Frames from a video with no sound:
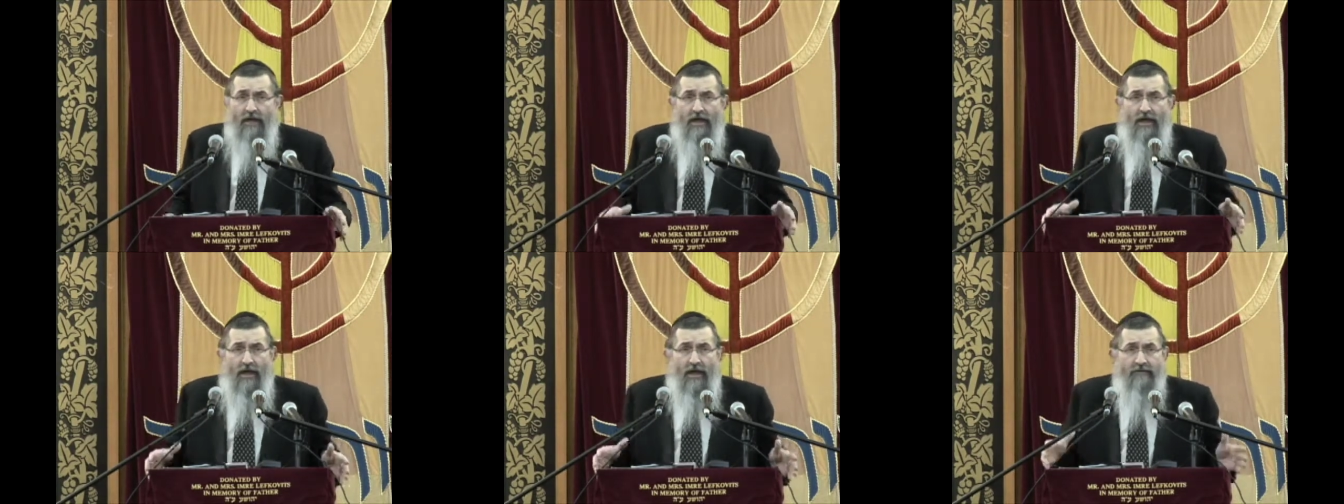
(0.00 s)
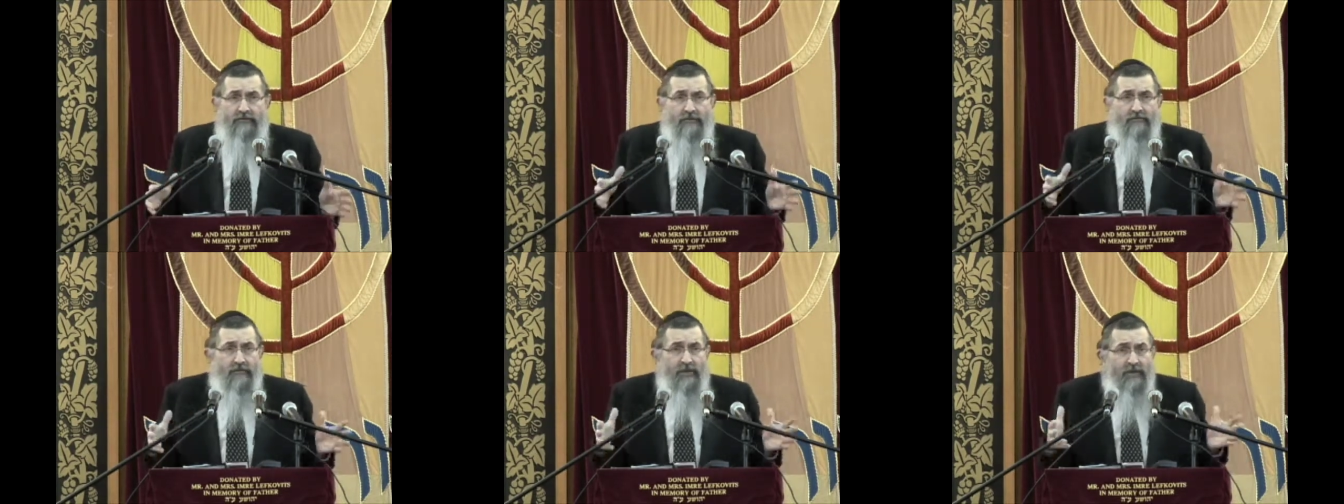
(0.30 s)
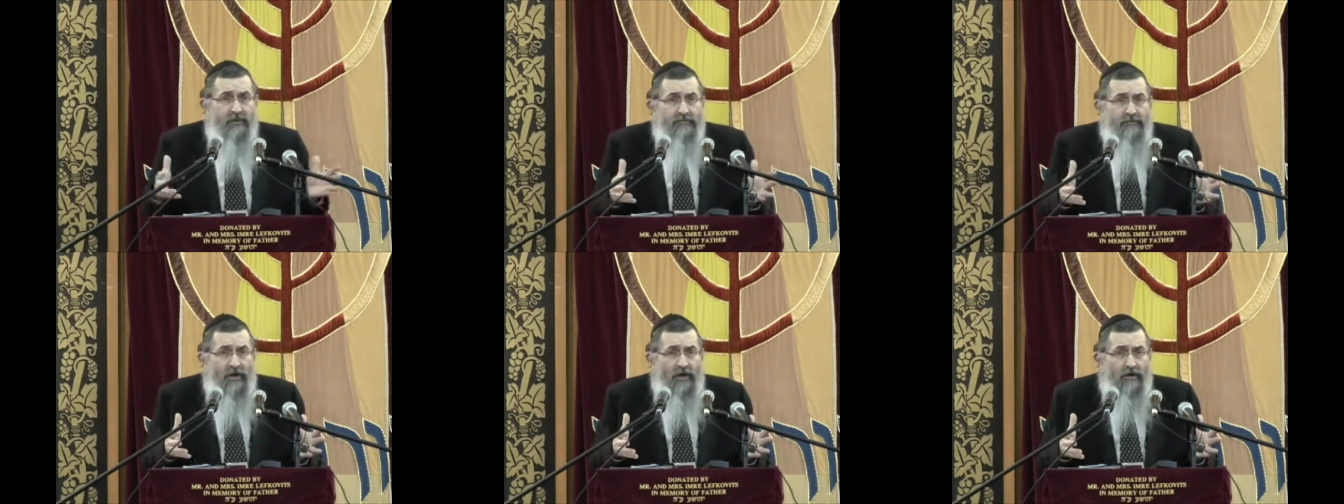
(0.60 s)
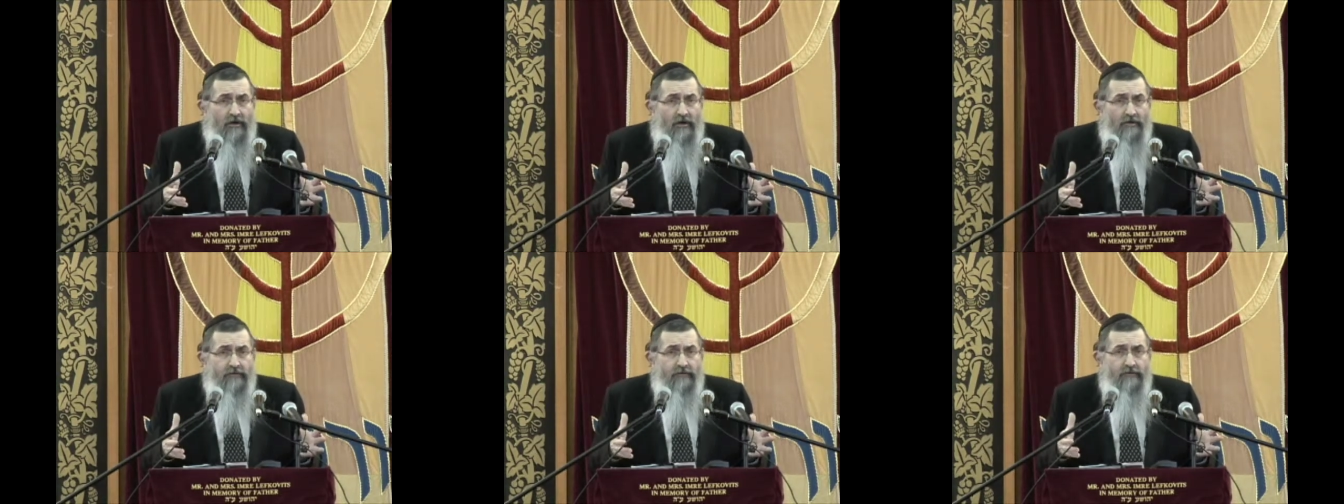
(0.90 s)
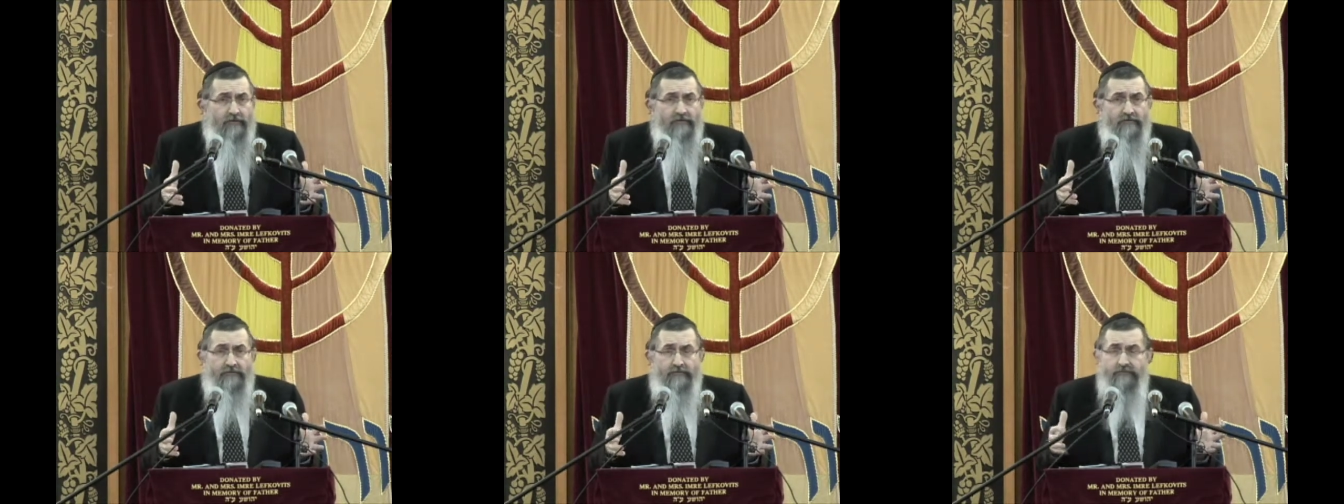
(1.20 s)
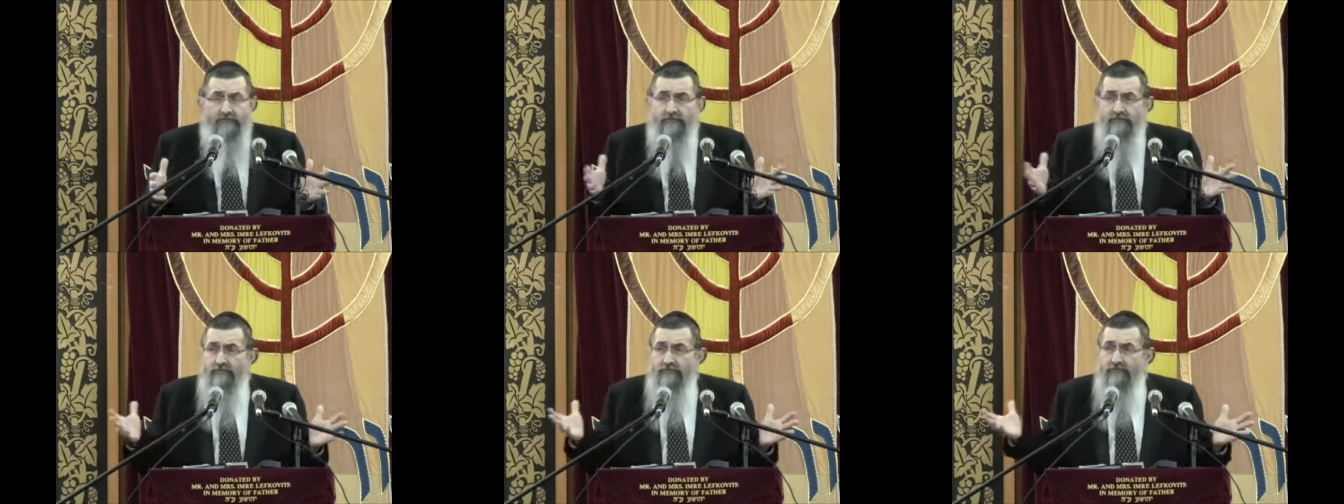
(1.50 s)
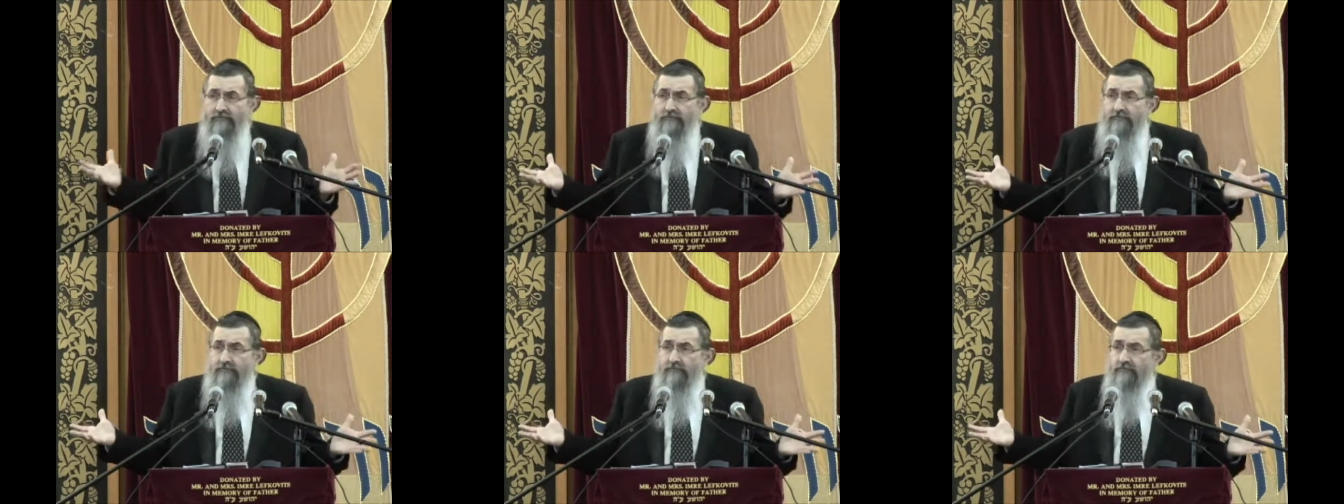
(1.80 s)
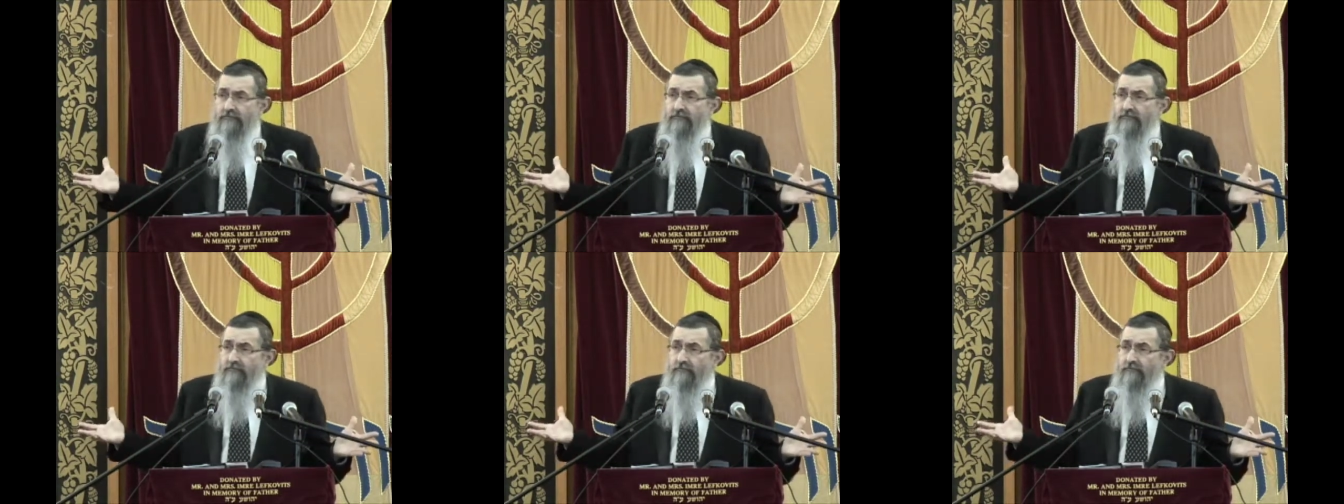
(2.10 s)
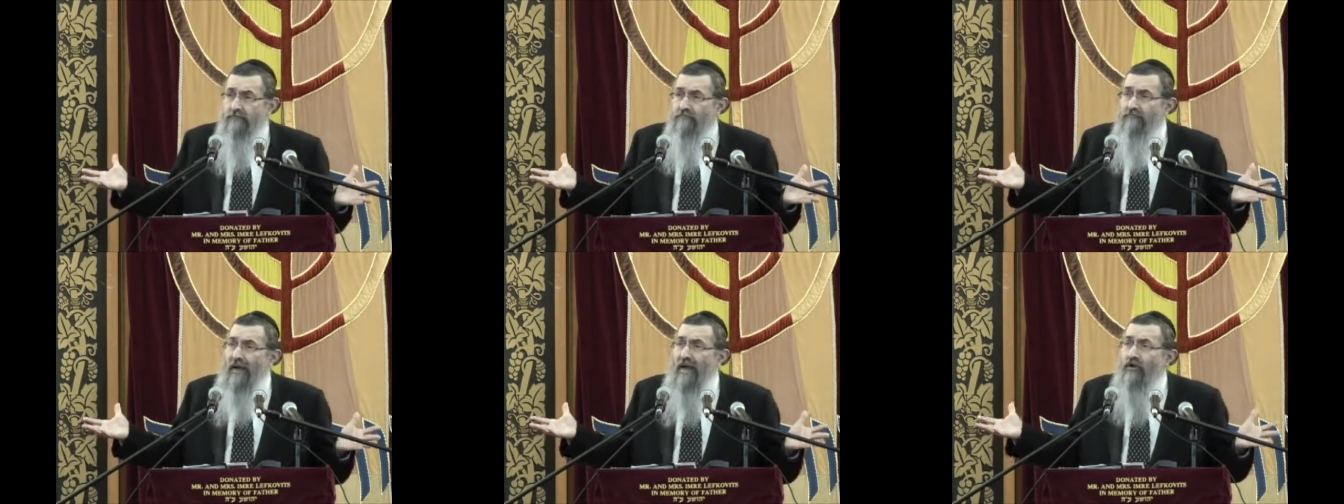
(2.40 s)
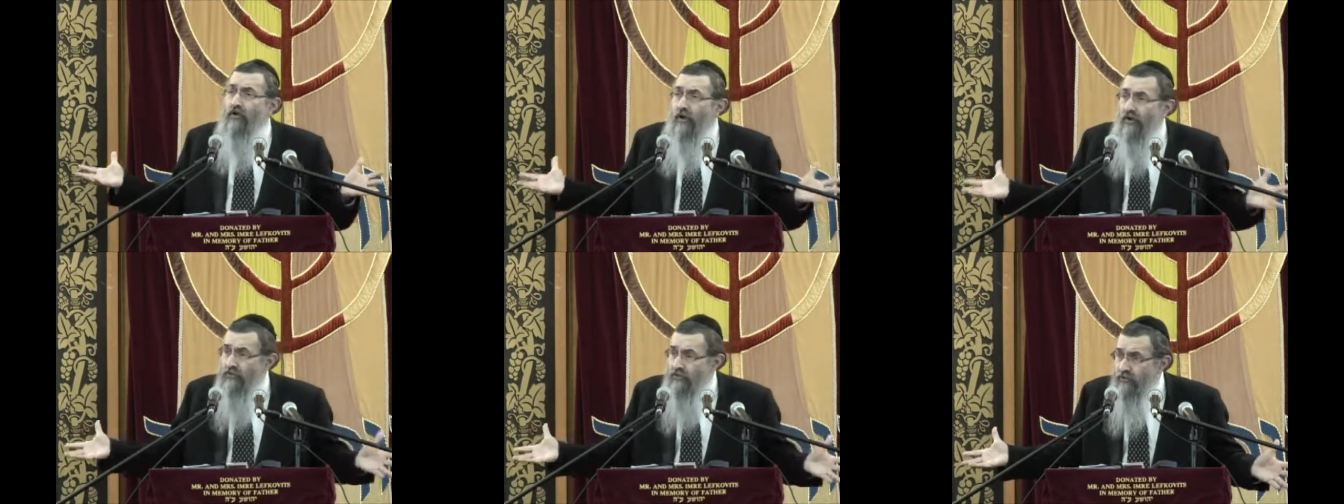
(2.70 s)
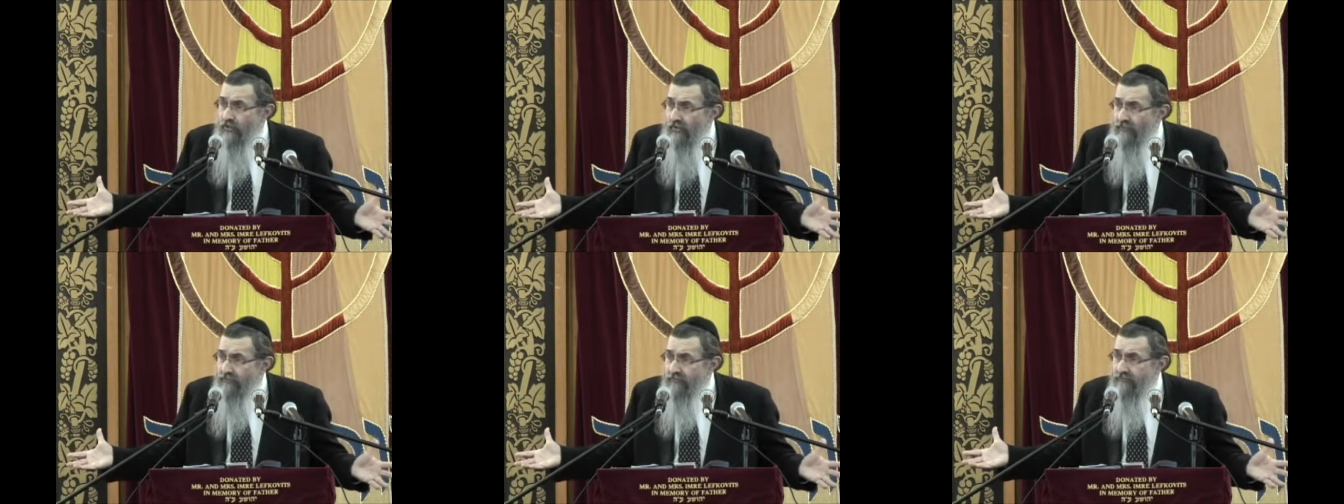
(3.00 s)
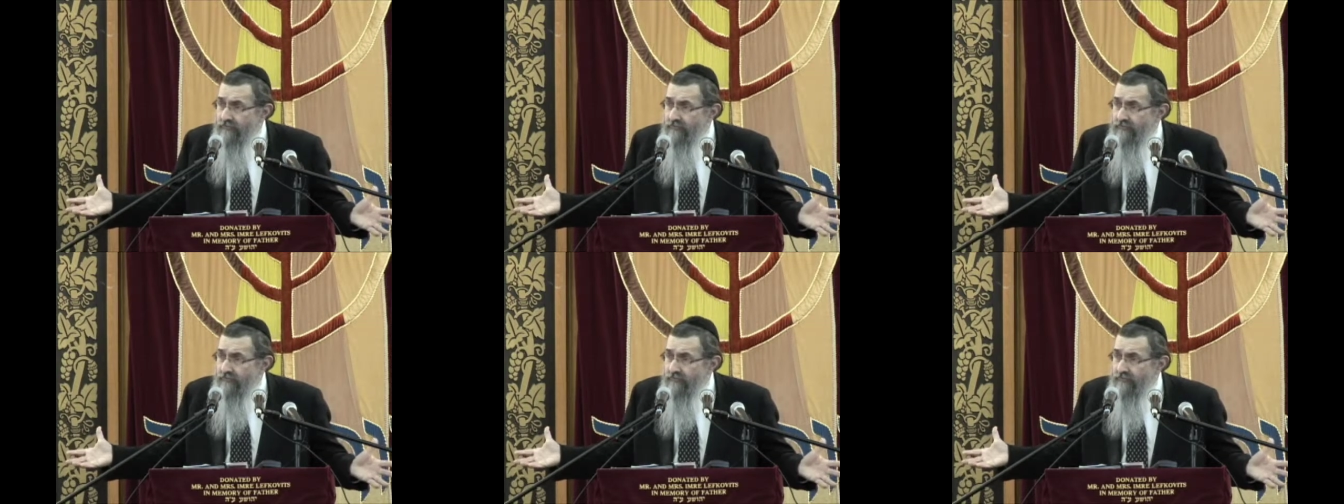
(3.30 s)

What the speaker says: And the middle brachos, bakosha.